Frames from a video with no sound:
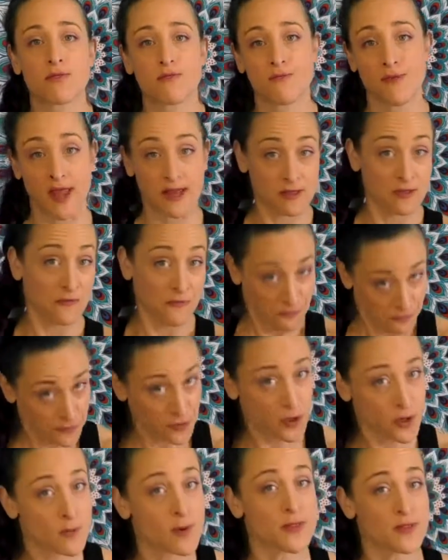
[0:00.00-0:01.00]
like the
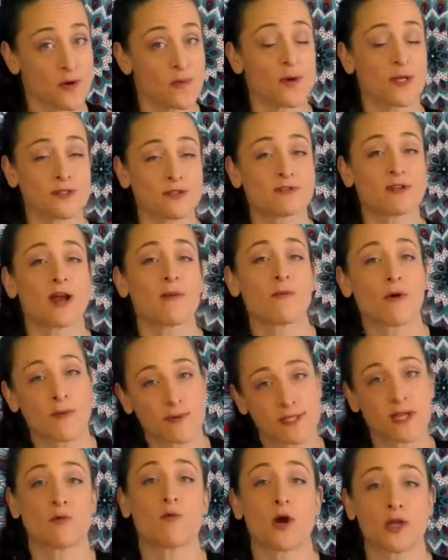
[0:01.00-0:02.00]
flu in the wintertime where we
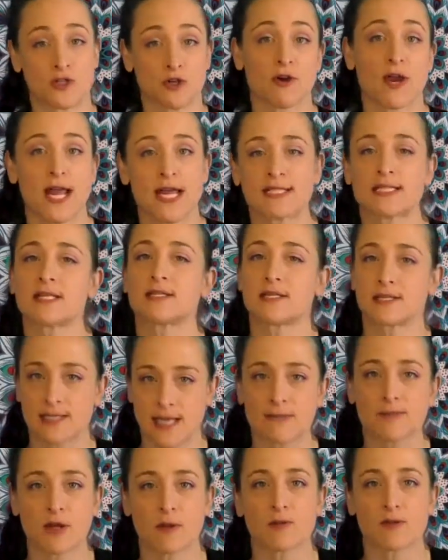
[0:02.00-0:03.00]
say wash your hands, it's the
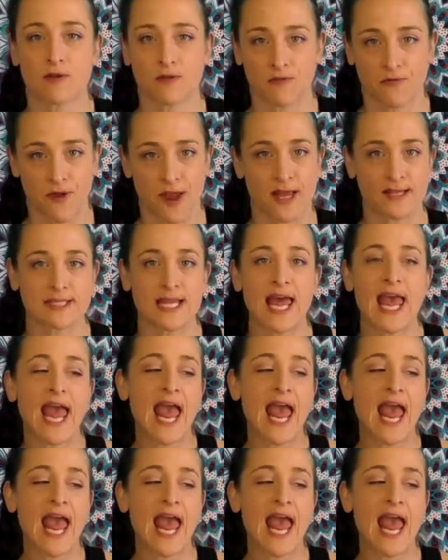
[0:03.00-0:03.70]
same thing with your face.